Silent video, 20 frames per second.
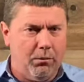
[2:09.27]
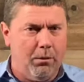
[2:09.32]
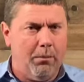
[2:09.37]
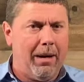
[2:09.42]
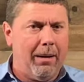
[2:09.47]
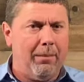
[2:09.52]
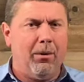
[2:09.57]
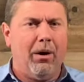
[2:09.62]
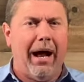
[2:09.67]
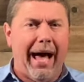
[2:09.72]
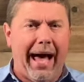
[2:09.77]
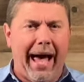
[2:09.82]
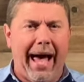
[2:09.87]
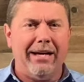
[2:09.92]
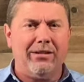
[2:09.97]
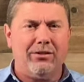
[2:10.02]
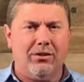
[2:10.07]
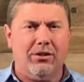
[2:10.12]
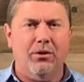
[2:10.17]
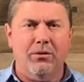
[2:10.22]
Remember, I
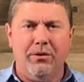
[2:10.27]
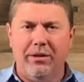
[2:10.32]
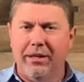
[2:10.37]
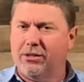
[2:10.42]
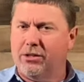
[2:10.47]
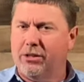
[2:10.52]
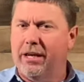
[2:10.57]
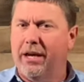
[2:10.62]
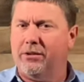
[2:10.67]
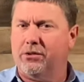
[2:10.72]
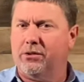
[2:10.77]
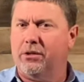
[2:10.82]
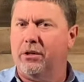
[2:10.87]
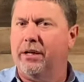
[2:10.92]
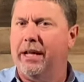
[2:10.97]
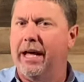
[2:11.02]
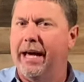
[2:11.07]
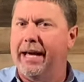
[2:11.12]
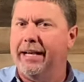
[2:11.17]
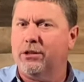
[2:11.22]
asked you this
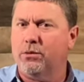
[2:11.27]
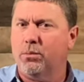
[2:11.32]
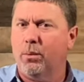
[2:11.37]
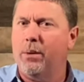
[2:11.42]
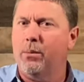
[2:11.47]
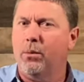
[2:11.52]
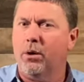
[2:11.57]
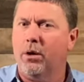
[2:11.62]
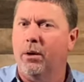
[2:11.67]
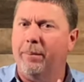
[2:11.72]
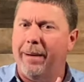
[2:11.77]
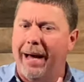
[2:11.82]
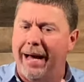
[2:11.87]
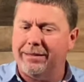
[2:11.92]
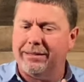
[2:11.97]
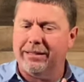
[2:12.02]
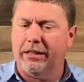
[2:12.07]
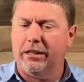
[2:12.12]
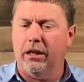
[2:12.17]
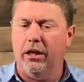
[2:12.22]
yesterday as we were
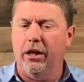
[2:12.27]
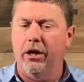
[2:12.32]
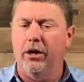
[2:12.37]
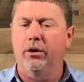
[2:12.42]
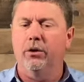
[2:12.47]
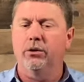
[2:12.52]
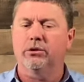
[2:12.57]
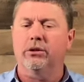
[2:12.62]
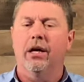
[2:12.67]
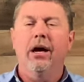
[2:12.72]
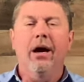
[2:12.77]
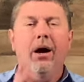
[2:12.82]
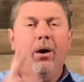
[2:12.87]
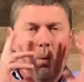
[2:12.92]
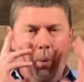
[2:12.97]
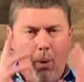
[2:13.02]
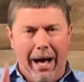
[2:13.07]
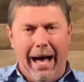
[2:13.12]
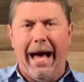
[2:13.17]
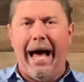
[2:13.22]
about to close
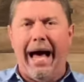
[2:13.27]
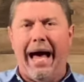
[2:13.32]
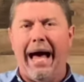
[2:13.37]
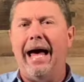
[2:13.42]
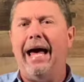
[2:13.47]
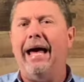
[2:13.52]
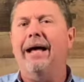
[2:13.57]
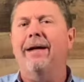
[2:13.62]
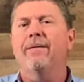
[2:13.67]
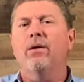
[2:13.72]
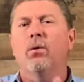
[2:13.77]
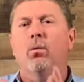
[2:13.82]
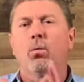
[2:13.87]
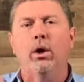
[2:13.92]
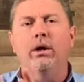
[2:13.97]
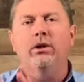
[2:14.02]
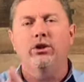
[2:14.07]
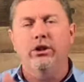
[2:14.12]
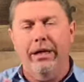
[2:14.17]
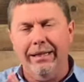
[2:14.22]
why
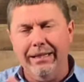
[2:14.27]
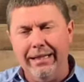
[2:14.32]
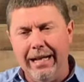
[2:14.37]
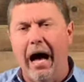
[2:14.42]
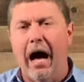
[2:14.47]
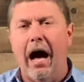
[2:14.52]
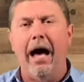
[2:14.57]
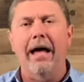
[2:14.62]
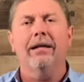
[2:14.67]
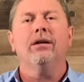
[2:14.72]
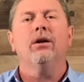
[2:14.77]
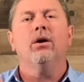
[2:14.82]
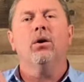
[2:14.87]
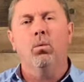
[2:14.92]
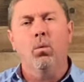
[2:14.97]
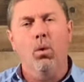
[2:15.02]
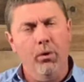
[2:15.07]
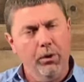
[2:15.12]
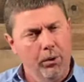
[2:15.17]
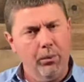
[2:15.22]
would you not
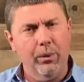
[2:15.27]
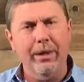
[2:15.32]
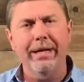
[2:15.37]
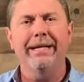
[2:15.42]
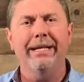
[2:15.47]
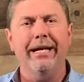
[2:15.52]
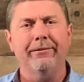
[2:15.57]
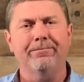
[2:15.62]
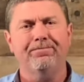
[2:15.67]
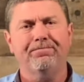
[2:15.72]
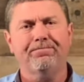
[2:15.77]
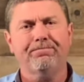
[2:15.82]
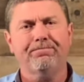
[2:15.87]
want to read it?